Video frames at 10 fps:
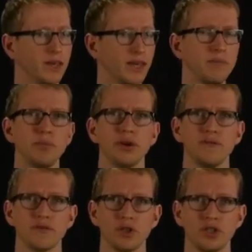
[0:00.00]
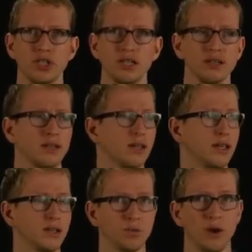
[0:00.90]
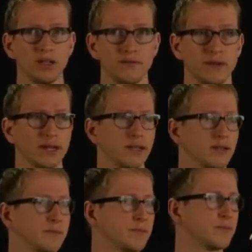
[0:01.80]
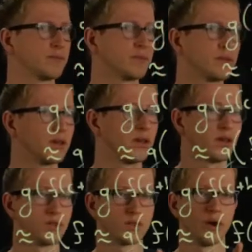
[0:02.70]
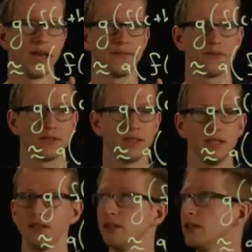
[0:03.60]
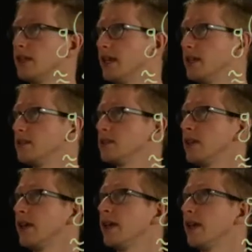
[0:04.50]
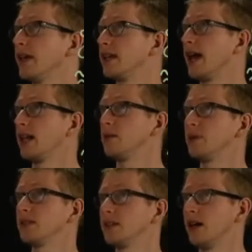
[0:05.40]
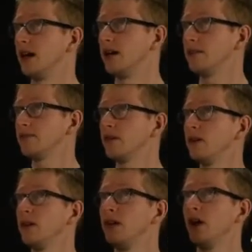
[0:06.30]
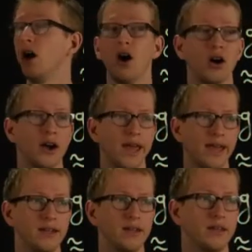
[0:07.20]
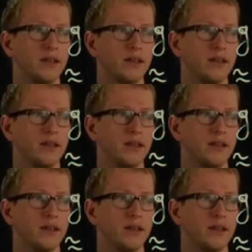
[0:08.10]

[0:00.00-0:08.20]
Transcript: input for g is well defined. So f of c is an element of Rn,